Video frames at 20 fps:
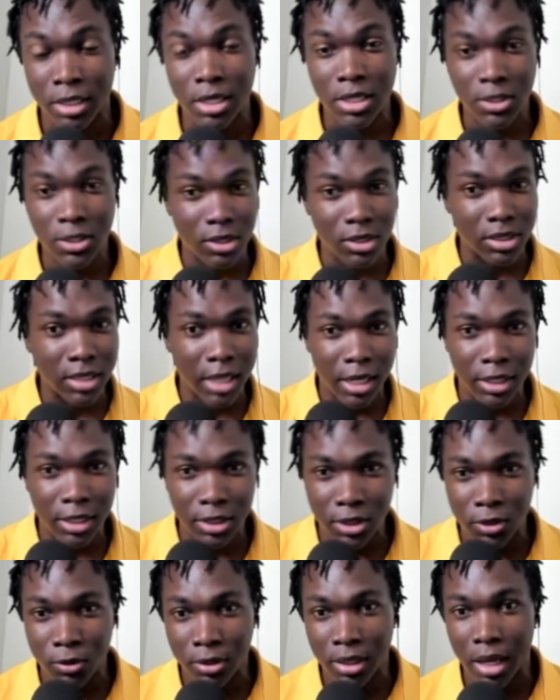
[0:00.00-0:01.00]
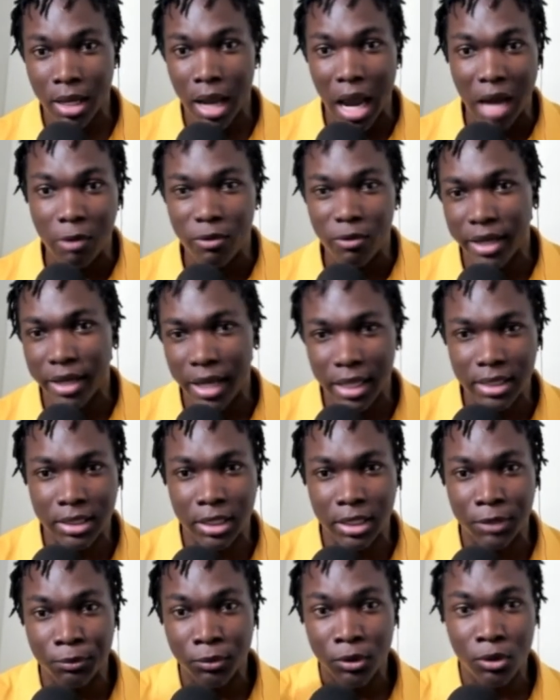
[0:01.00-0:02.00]
So stay tuned and we're
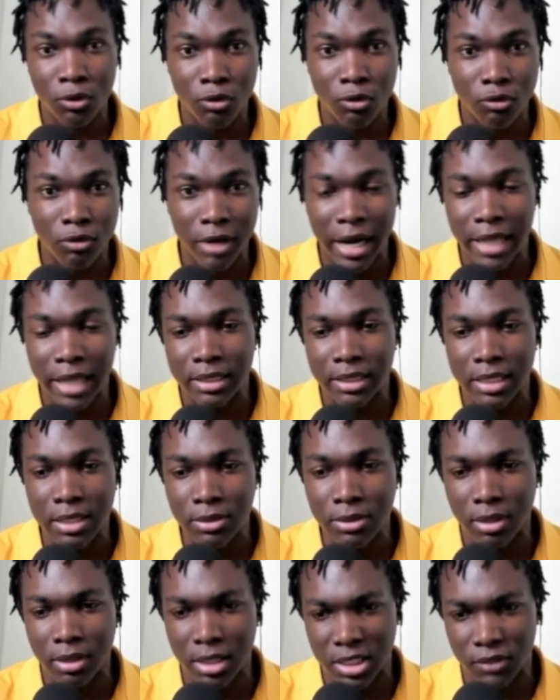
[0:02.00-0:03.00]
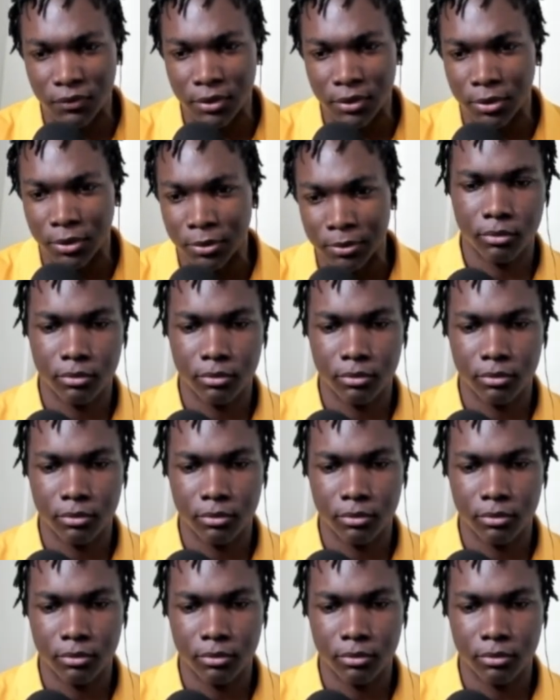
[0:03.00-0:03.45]
getting right into this video.